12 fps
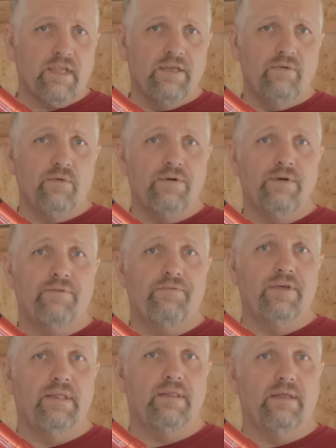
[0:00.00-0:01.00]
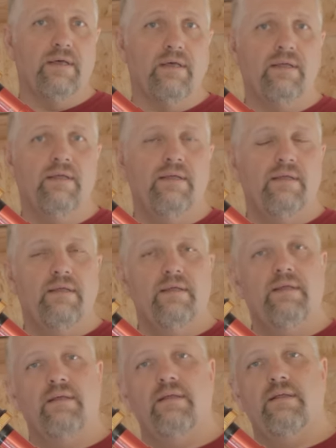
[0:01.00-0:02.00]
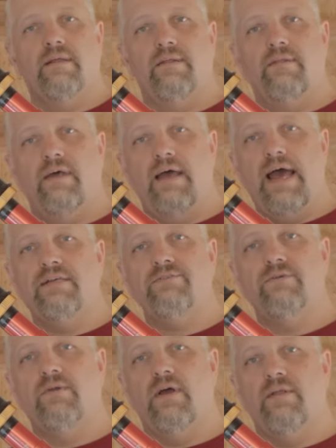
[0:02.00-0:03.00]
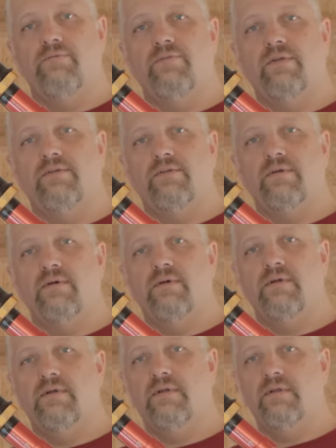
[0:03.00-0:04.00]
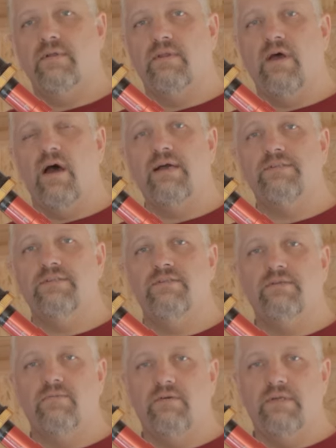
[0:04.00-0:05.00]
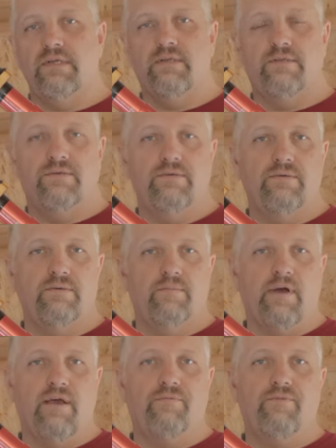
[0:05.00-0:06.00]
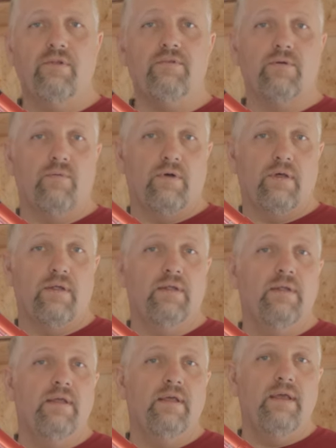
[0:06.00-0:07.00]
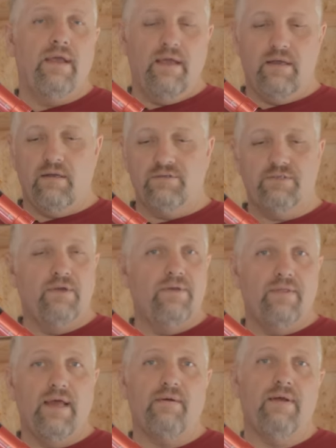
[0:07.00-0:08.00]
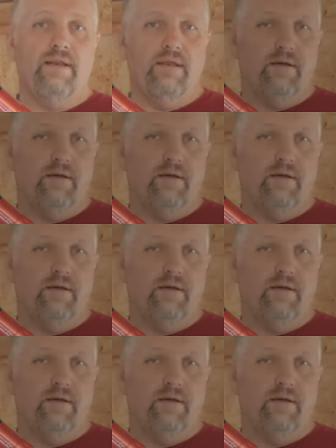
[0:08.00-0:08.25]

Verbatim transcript: in order to fit the, the Astrodon filter, the oxygen one, into my filter wheel, and I'll show you that right